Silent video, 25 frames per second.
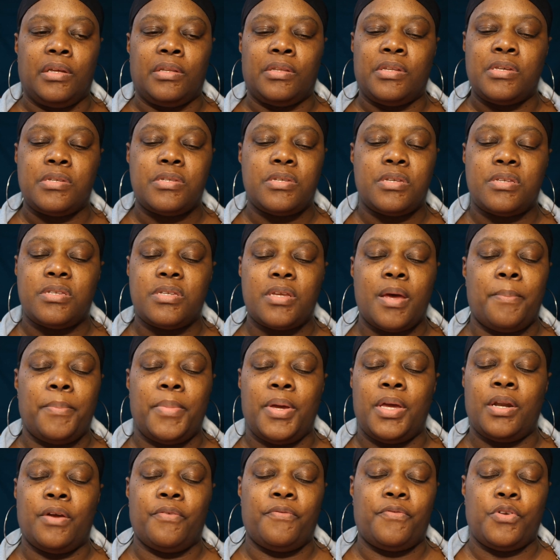This is some
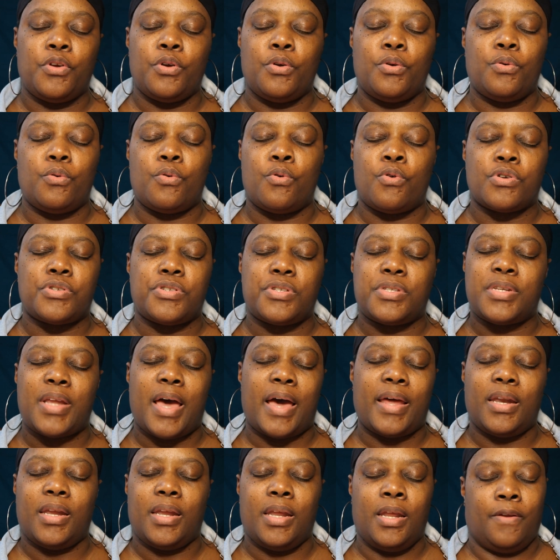interview, or it's
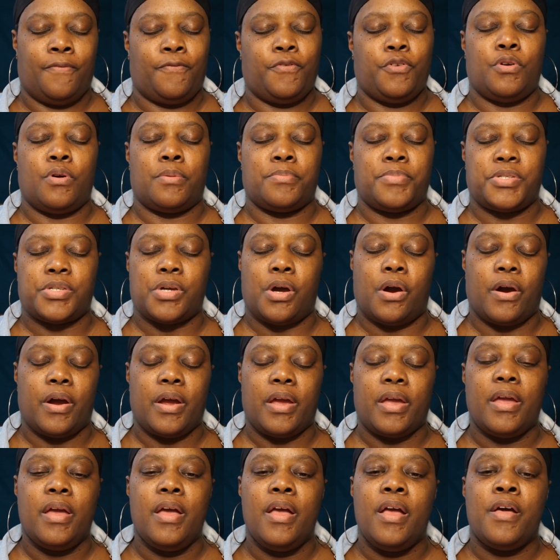not an interview, I'm
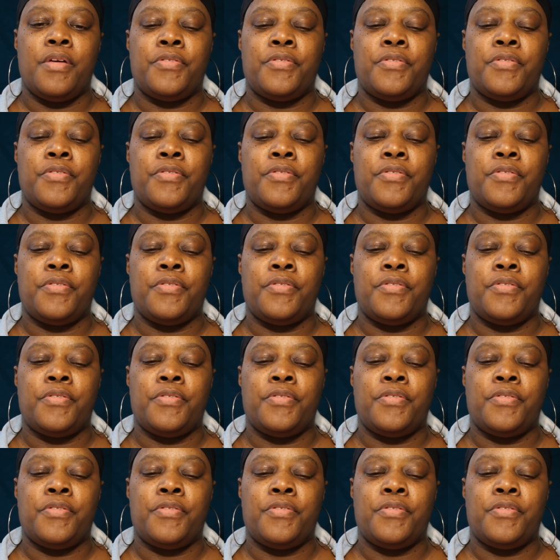sorry.